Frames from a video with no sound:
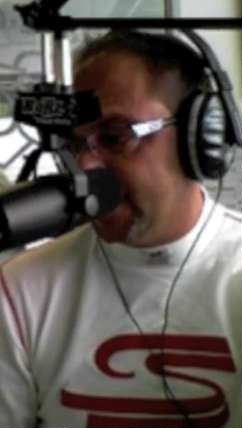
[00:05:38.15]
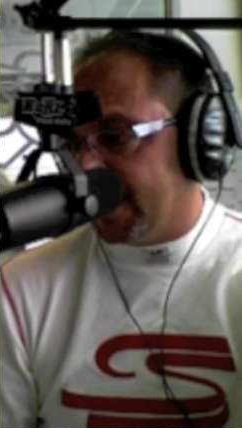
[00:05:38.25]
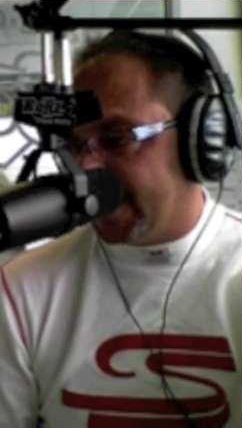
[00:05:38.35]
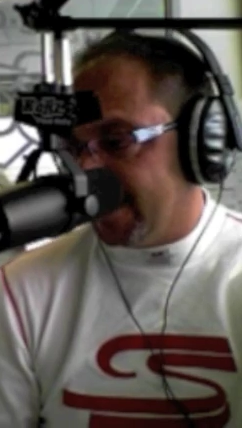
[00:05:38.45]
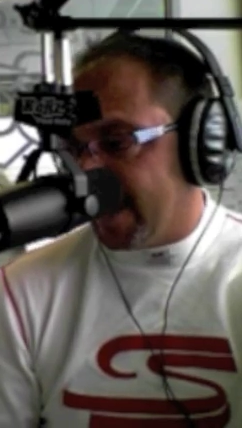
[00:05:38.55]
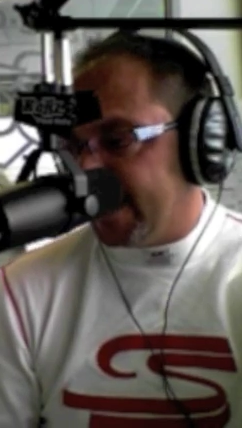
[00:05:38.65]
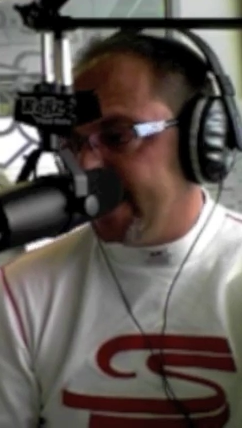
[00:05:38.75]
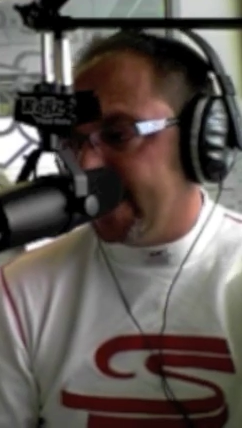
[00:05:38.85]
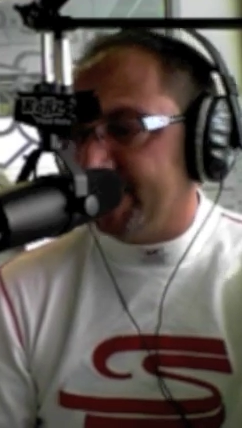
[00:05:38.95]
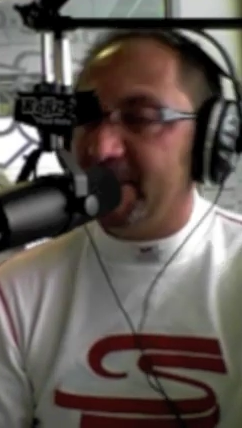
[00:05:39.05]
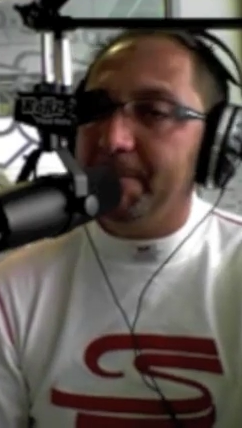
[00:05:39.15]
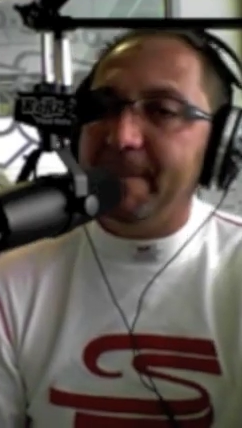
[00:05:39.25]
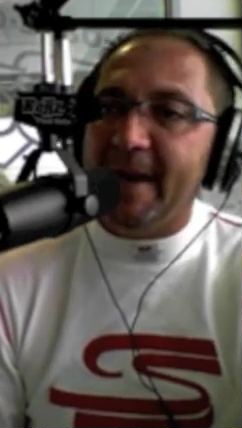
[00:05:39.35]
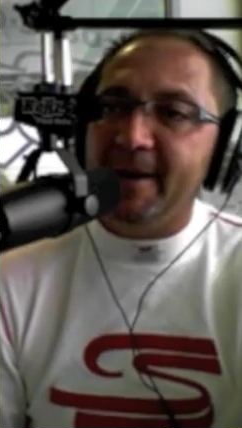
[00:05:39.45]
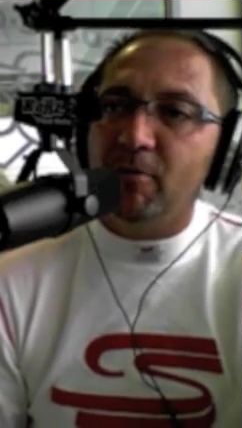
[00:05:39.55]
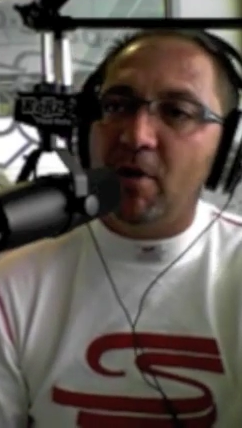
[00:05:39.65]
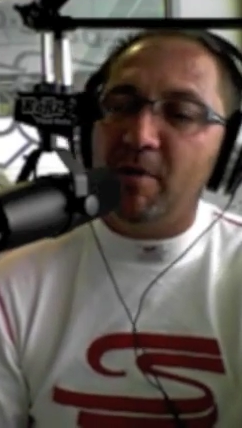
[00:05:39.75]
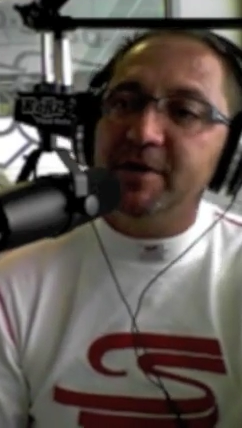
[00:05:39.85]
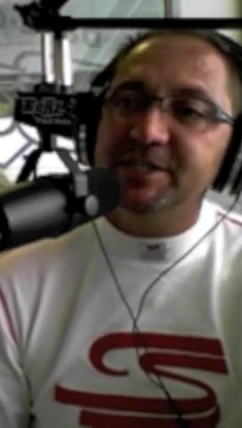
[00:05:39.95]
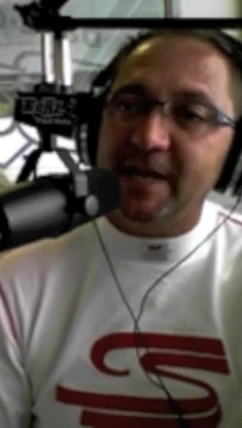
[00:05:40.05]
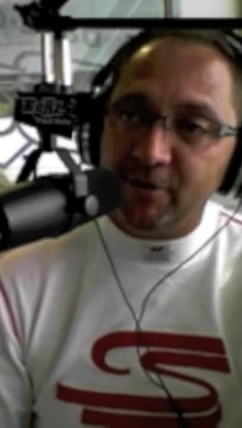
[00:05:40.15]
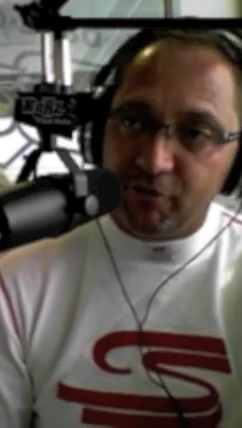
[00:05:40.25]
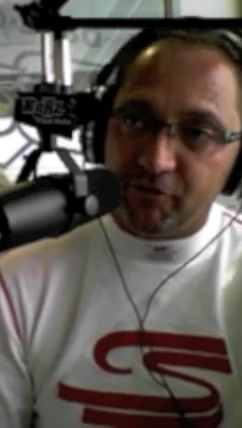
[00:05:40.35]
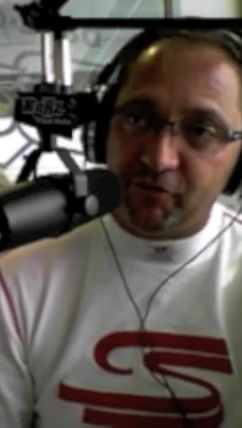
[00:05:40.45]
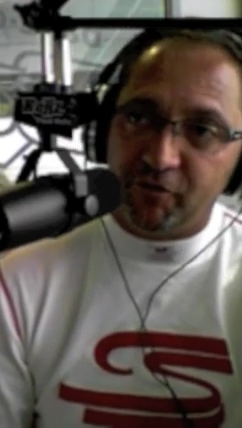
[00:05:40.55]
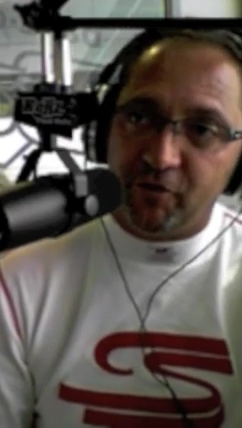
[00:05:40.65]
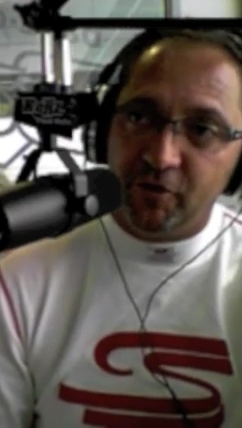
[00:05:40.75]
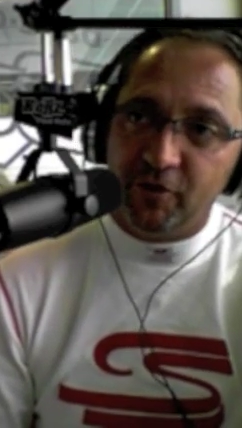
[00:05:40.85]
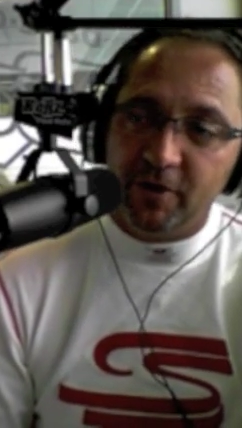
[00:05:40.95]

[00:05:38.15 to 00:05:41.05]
that lighten up the panorama sunroof.